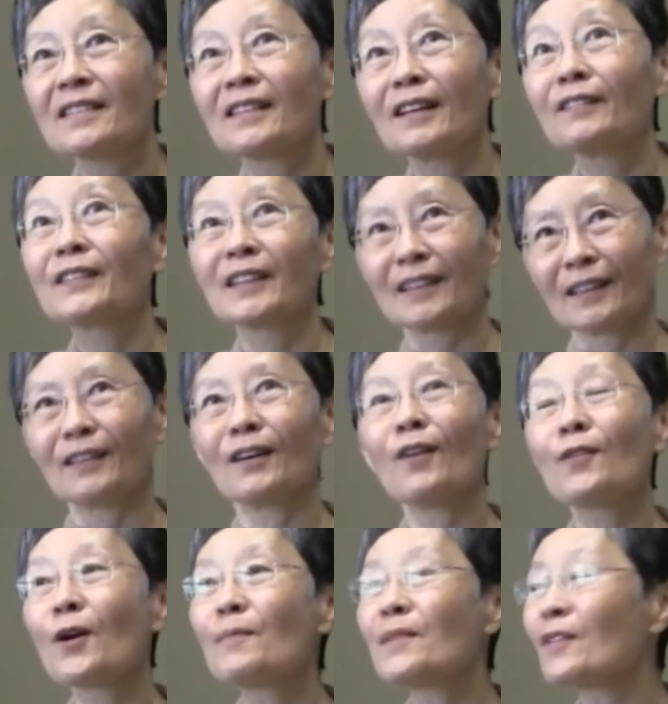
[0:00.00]
yeah. of the
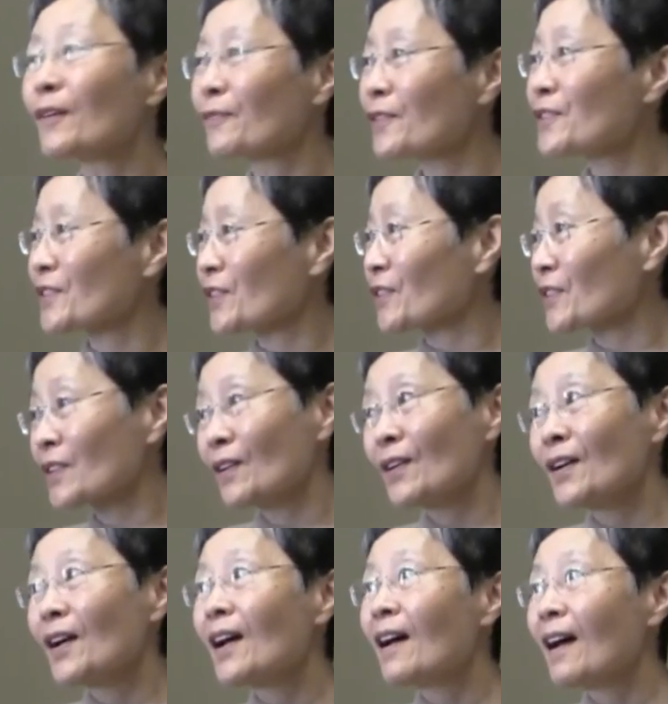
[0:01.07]
Roman officials.
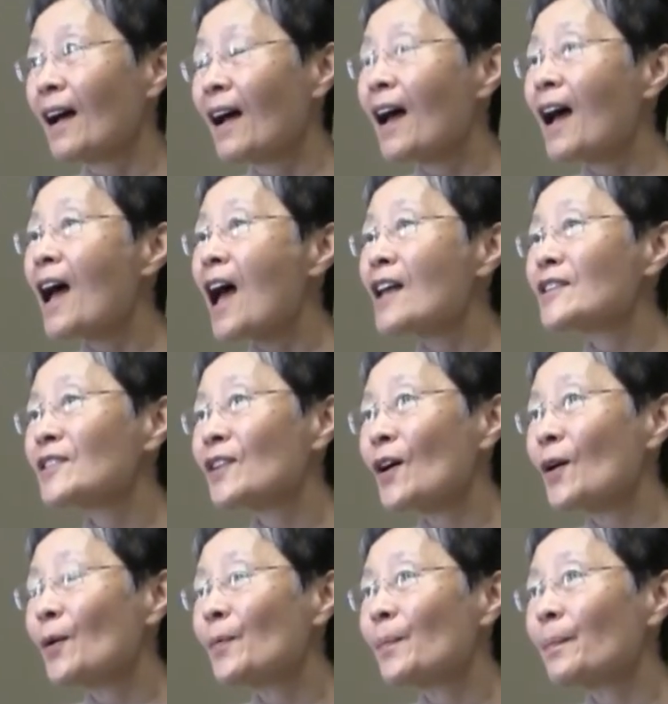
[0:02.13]
Mm-hmm.
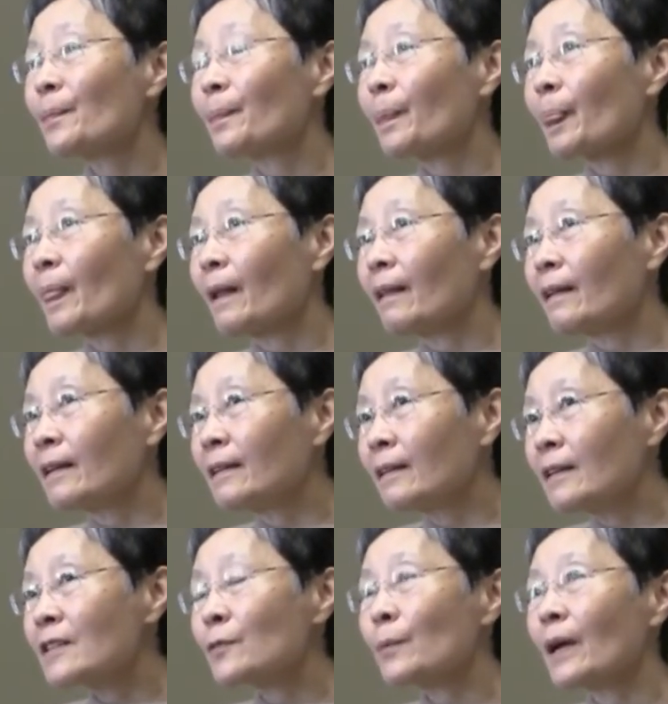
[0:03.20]
So in
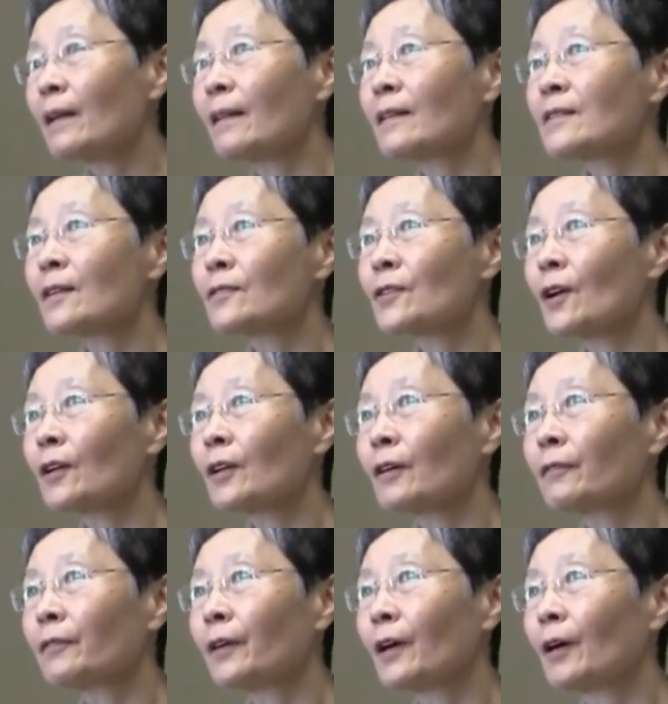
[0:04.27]
this way, there's a sort
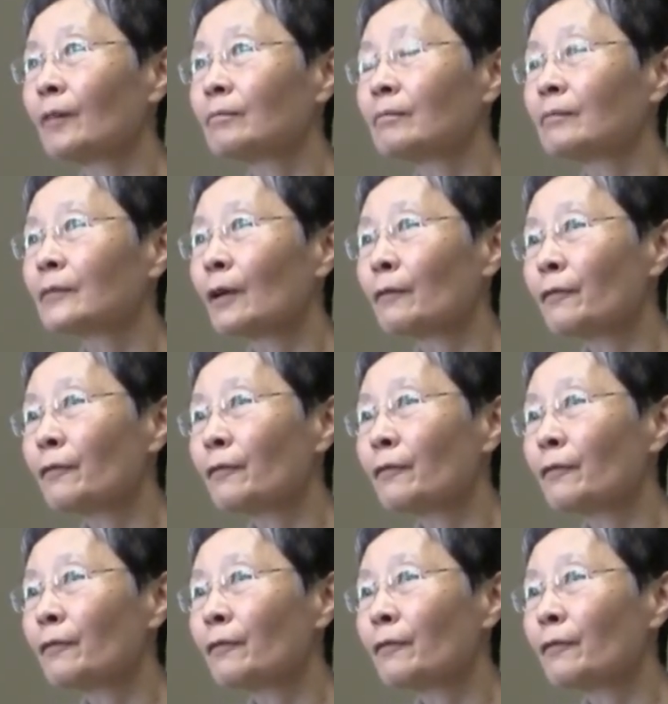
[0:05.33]
of um, the